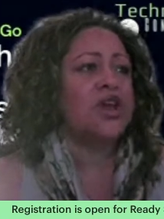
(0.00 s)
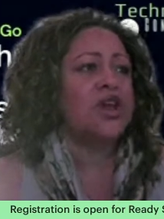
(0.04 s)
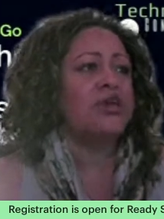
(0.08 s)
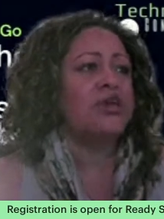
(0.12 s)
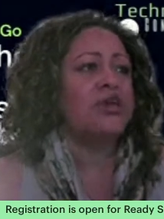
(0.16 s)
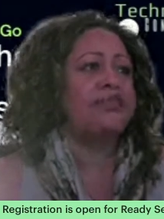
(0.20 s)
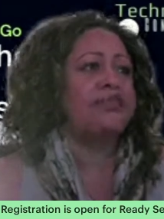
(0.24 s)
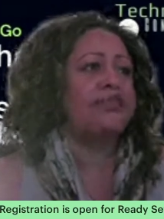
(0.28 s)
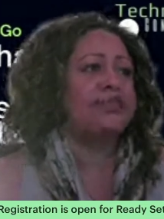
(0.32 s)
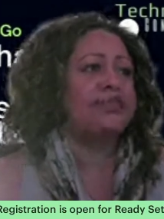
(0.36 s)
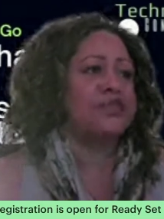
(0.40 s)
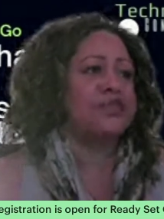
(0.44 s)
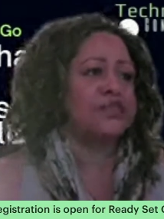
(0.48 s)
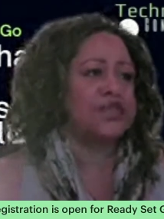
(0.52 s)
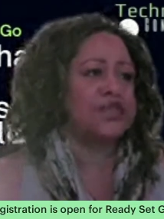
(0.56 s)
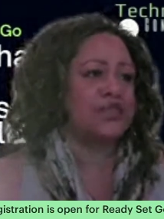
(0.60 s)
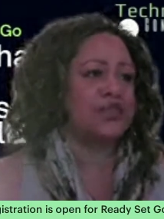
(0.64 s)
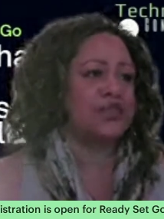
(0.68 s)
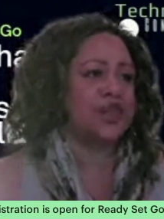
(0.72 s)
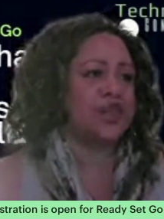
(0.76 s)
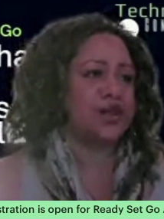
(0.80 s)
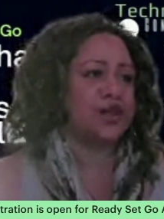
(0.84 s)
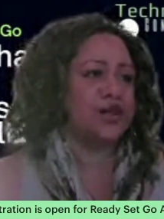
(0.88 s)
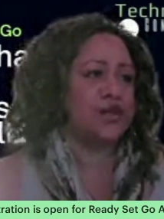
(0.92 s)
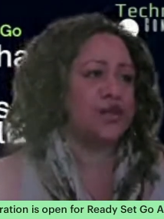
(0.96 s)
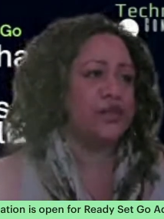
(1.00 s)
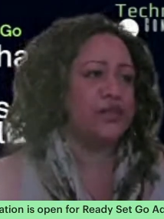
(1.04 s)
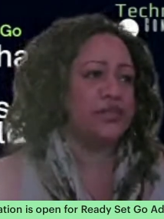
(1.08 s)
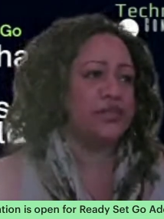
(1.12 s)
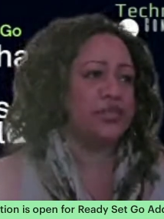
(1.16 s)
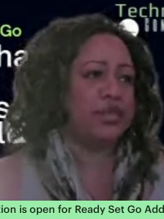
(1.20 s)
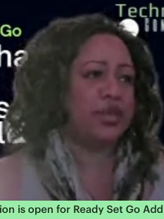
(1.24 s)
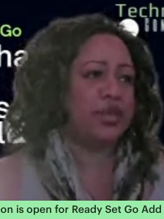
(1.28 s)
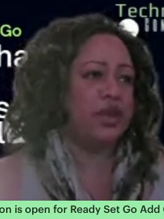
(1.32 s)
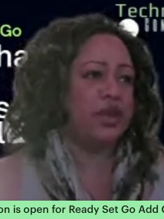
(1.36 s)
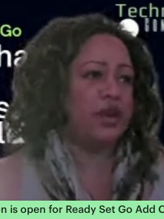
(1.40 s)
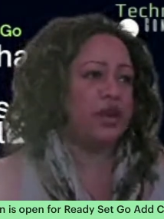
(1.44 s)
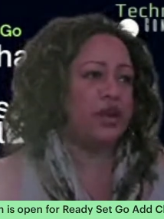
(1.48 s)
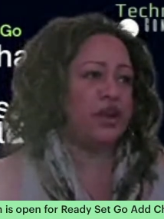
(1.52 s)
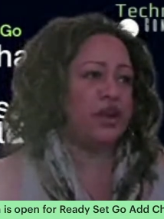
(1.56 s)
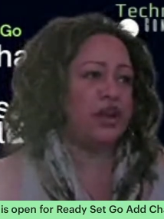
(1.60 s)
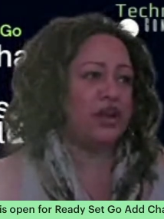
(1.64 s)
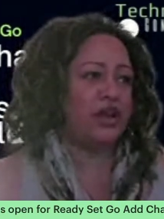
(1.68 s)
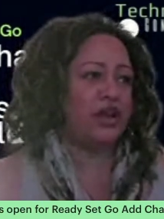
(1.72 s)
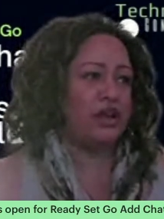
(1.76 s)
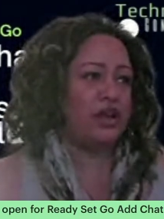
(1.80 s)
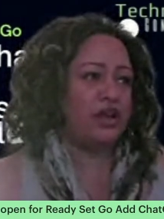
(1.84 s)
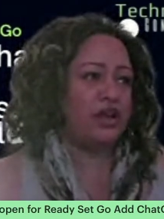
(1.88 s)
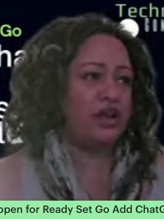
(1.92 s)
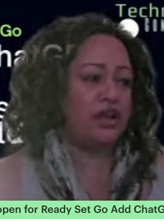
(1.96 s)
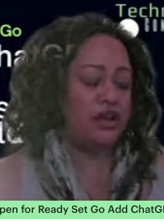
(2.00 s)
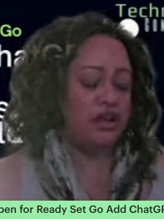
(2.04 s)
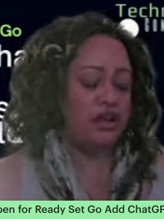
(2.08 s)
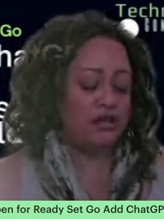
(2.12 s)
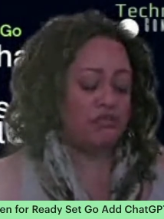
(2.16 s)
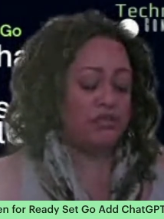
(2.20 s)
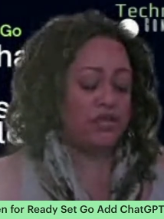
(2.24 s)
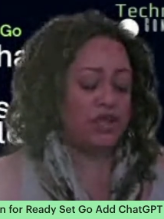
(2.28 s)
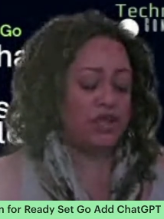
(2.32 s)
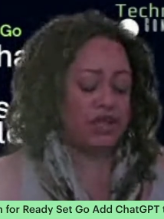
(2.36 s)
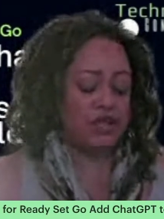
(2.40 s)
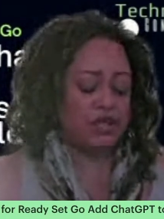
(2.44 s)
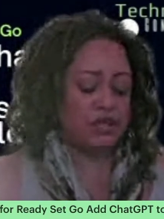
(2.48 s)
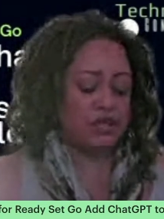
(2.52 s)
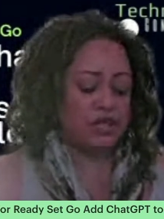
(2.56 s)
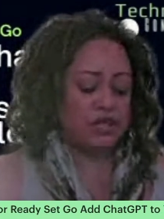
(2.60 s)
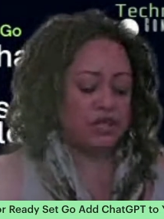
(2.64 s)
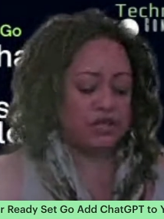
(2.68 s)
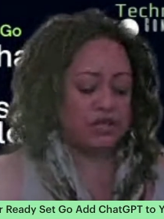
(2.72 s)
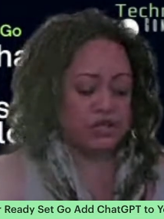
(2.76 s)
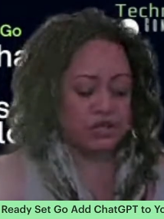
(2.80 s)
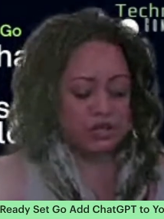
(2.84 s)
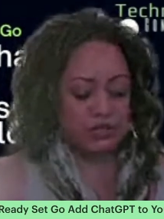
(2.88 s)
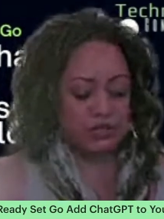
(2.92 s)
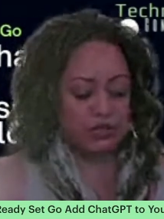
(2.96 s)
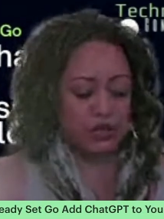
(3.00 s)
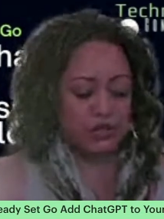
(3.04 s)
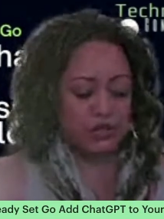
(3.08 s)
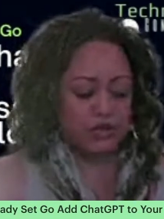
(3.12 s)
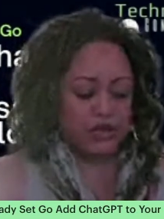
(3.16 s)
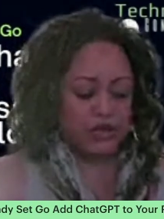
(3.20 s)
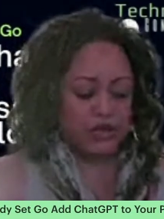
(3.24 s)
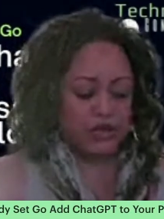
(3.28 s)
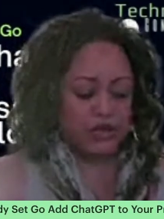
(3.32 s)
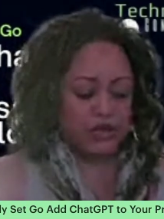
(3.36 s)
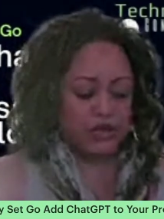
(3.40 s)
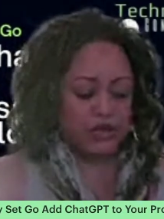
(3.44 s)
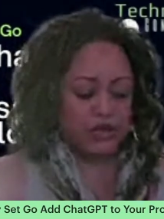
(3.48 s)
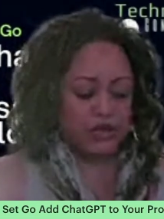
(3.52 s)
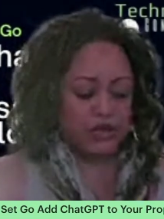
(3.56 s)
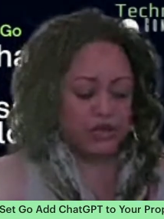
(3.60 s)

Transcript: Let's see. What would I search for? What are,